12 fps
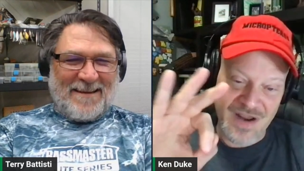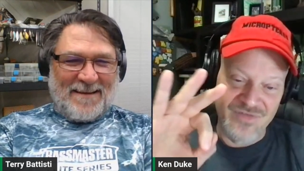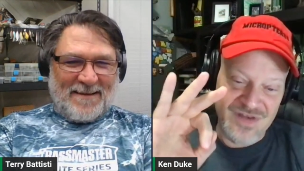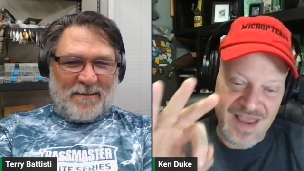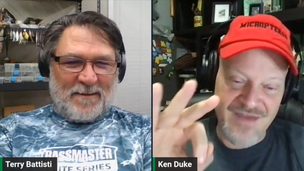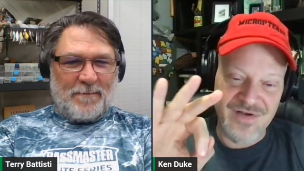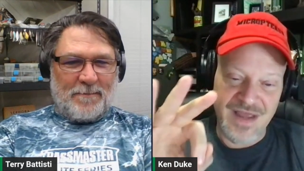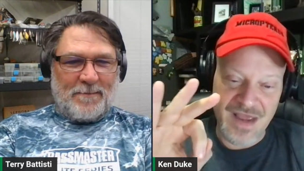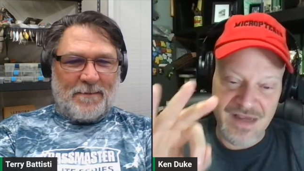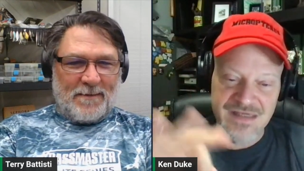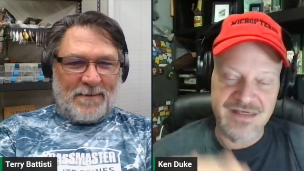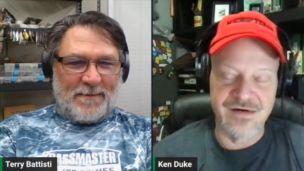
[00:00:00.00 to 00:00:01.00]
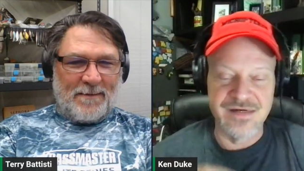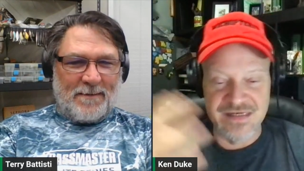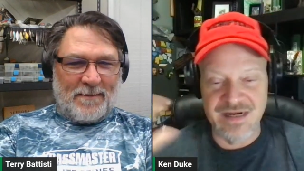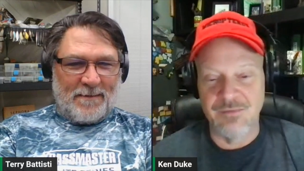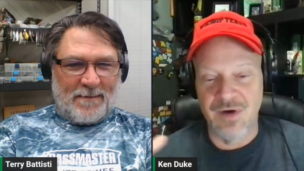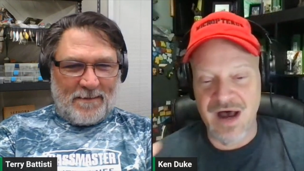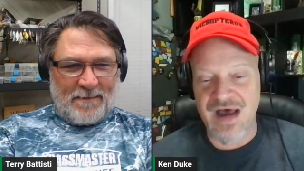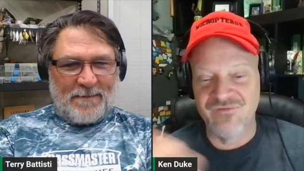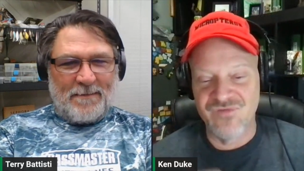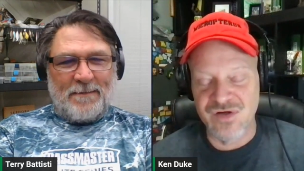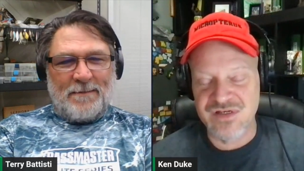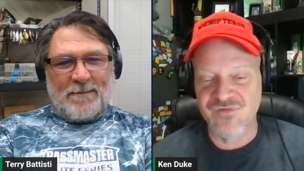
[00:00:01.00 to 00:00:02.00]
Speaker 1: of the David Hayes series. Come on,
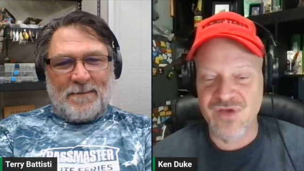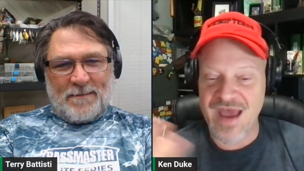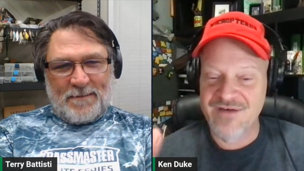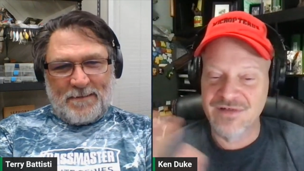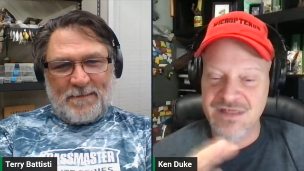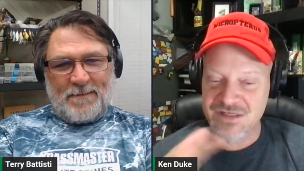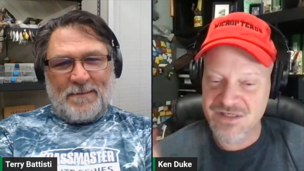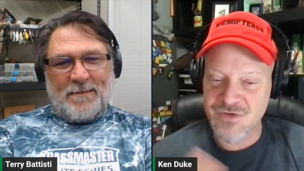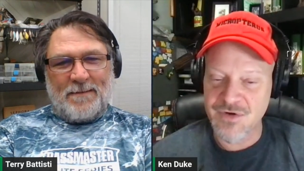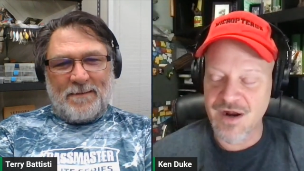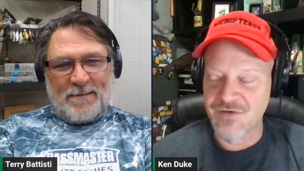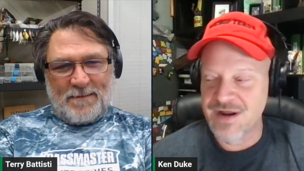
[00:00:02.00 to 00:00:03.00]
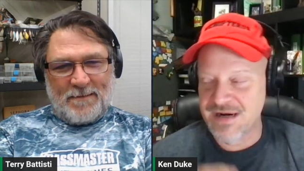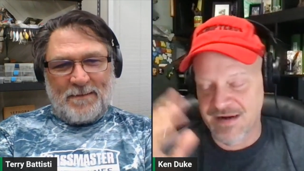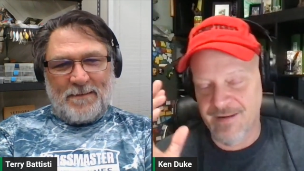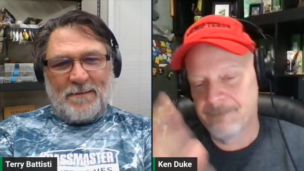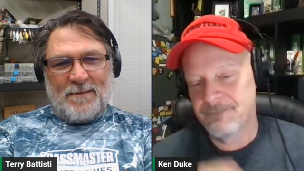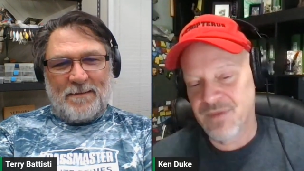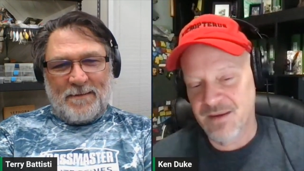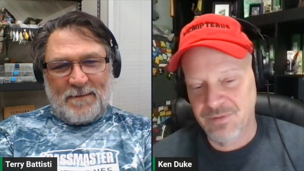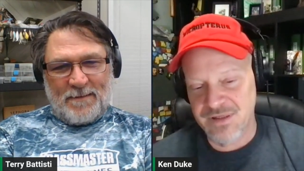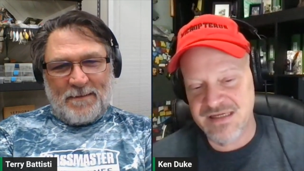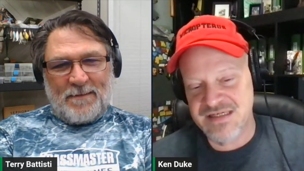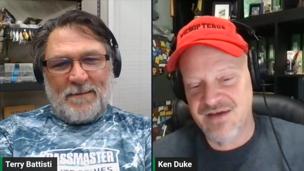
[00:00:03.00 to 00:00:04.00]
folks. If you haven't listened to it already,
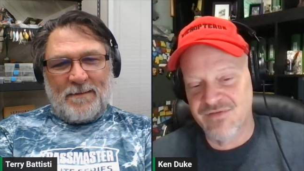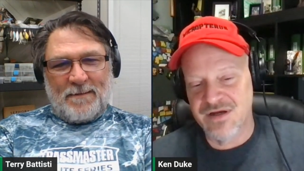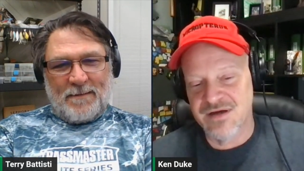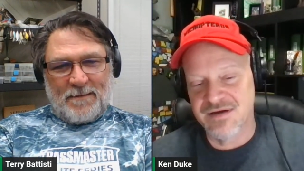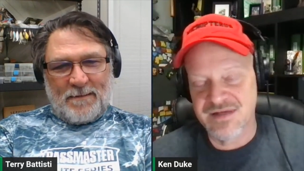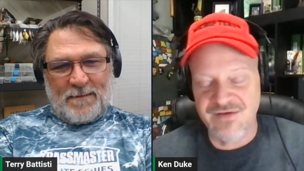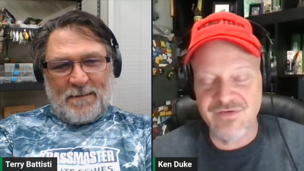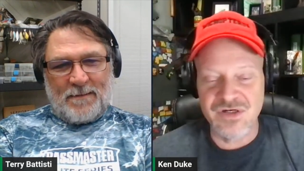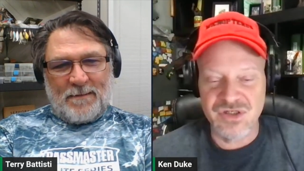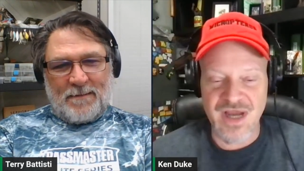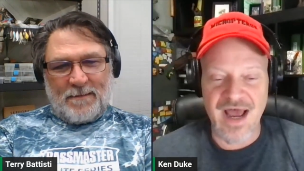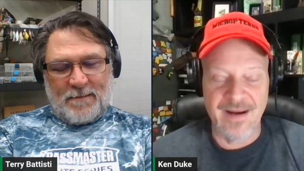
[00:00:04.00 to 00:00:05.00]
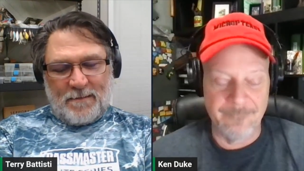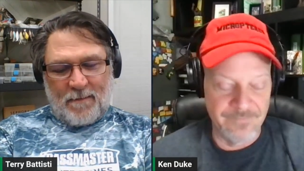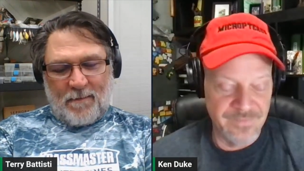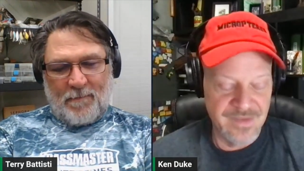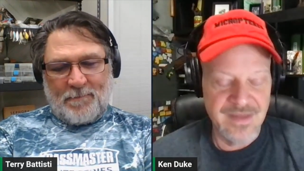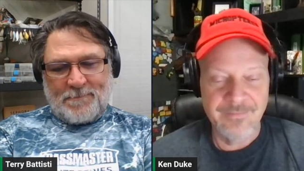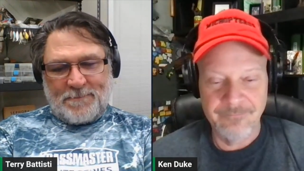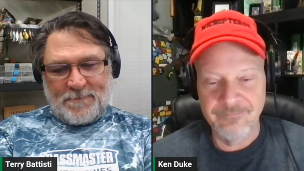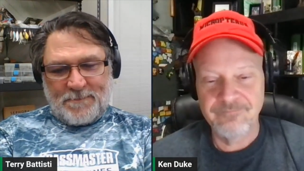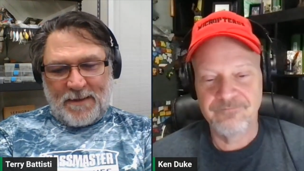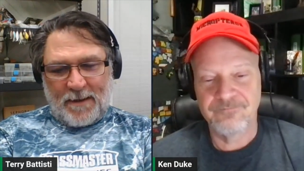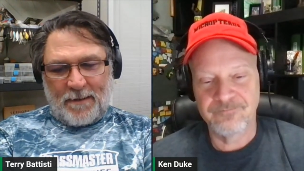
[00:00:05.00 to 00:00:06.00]
please give it a, give it a shot.
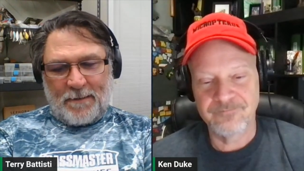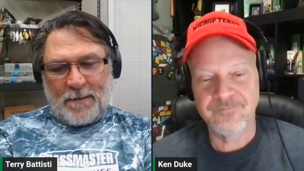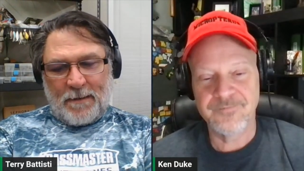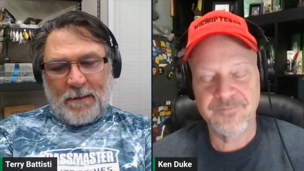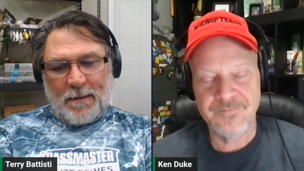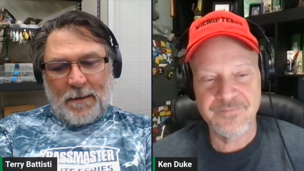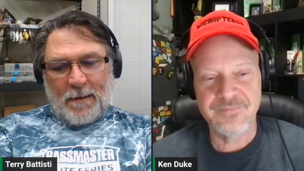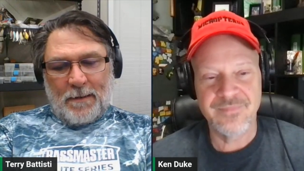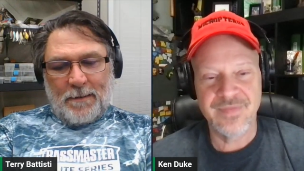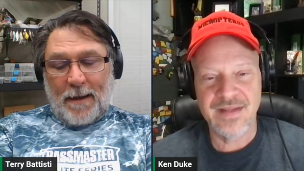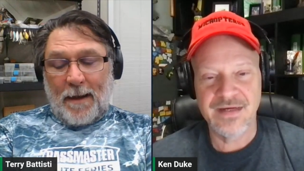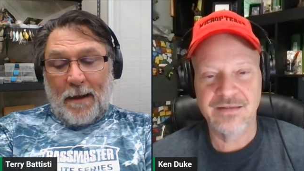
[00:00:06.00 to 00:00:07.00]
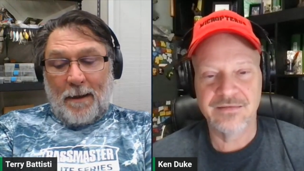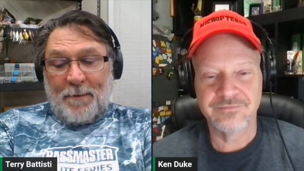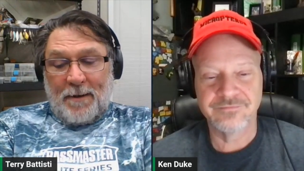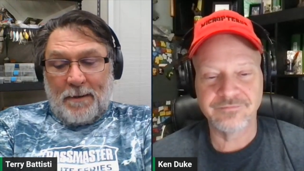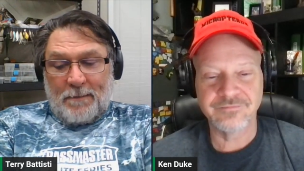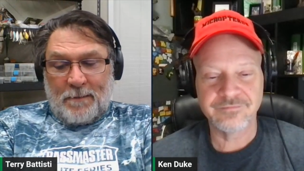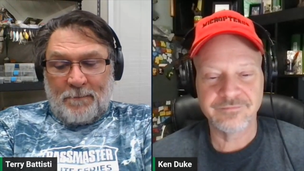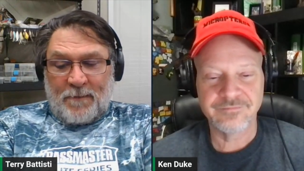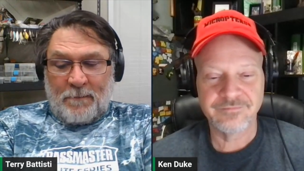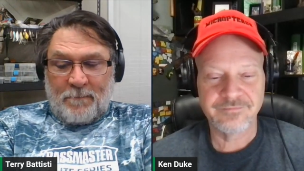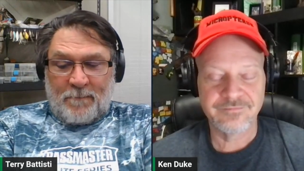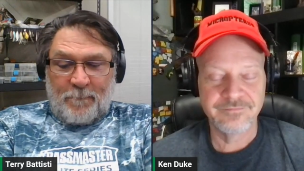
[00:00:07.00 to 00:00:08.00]
Speaker 2: Yeah. Yeah. I mean, it,
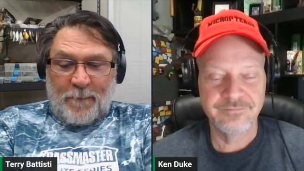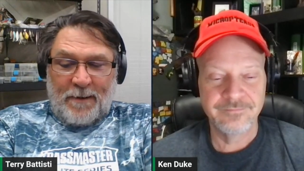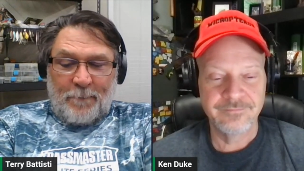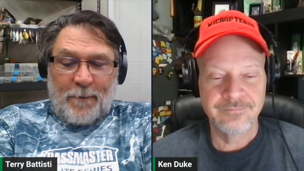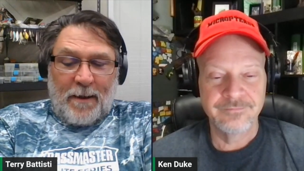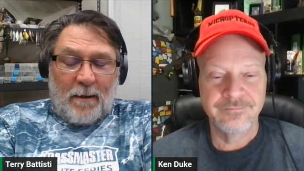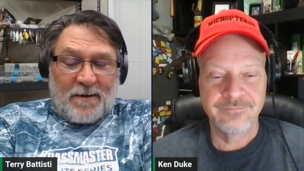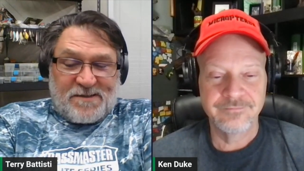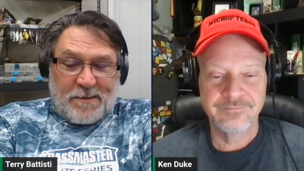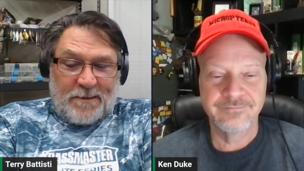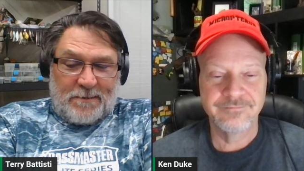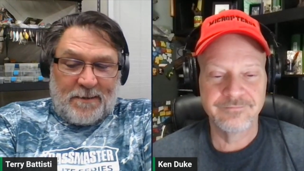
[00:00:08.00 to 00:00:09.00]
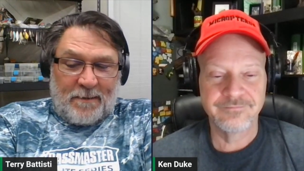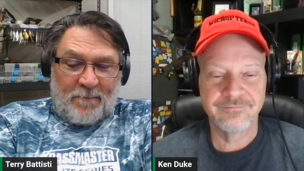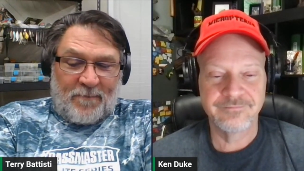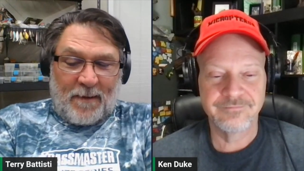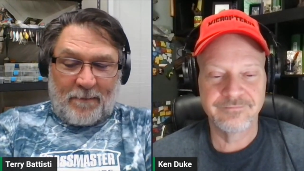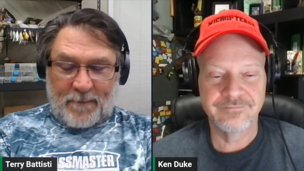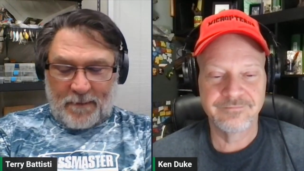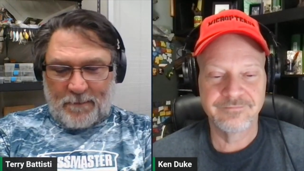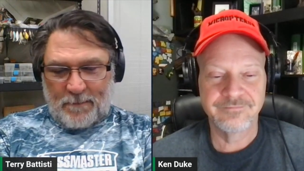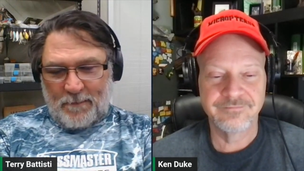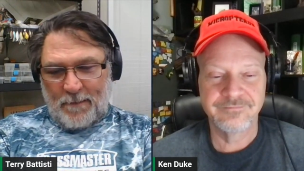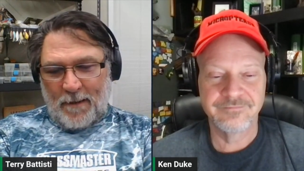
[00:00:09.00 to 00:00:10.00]
the, we, we honestly didn't think that
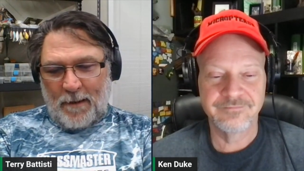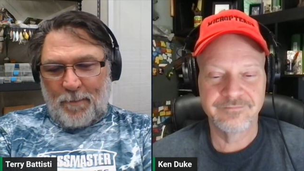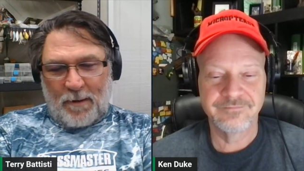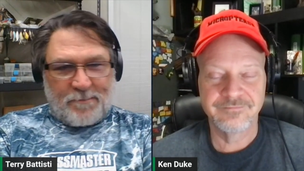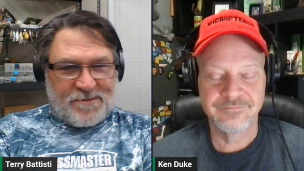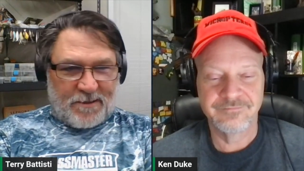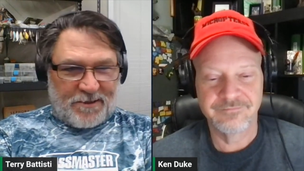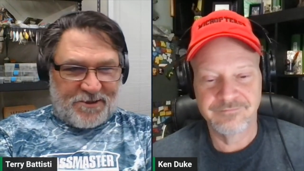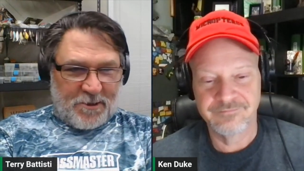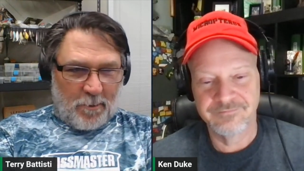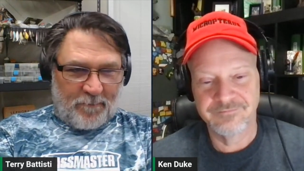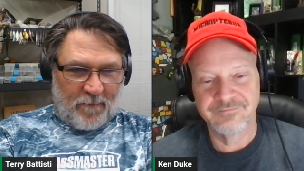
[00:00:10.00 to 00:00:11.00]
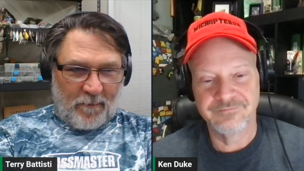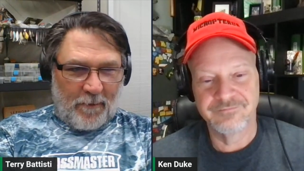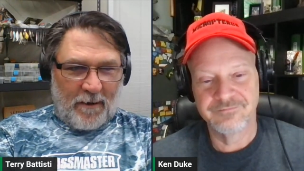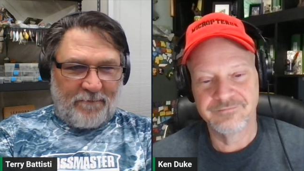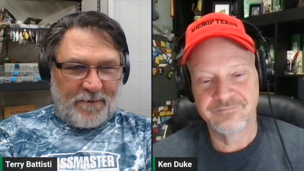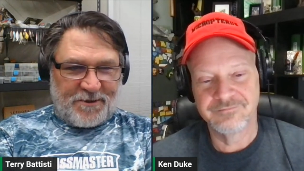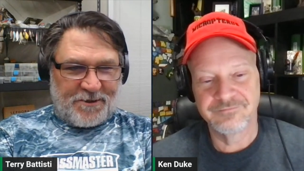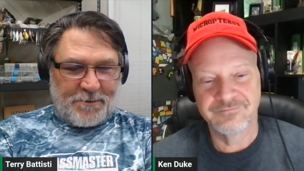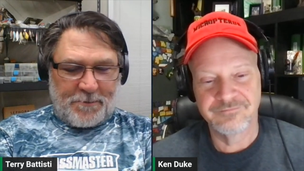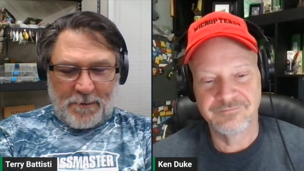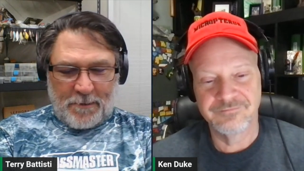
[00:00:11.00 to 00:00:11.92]
anybody was going to show up for the live issue